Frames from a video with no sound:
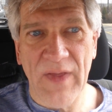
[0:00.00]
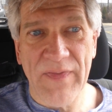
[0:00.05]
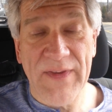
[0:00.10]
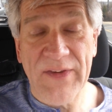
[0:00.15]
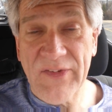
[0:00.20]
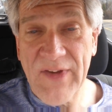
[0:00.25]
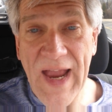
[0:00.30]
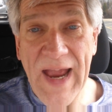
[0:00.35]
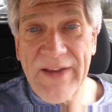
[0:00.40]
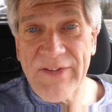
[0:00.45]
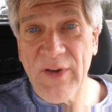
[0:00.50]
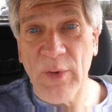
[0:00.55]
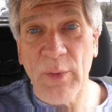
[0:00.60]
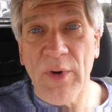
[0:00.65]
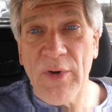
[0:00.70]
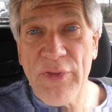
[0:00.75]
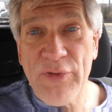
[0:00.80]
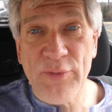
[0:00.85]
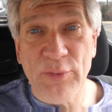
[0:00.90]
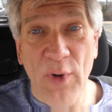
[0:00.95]
these guys that
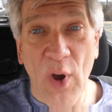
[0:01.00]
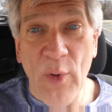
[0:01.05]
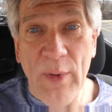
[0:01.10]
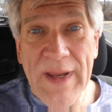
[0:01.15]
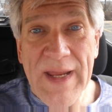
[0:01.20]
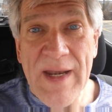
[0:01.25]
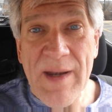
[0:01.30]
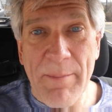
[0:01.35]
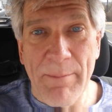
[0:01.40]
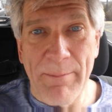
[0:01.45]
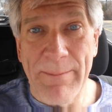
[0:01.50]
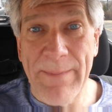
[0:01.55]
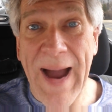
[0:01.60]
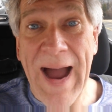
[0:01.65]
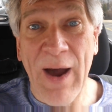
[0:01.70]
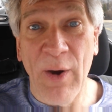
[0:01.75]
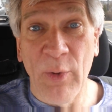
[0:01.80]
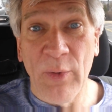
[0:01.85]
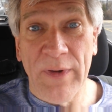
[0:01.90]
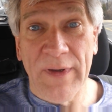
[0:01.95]
were thrown in
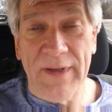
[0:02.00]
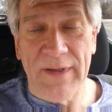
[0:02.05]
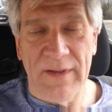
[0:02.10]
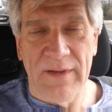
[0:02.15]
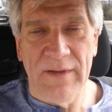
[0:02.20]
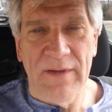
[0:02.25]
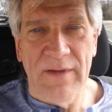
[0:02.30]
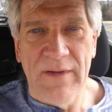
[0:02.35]
bound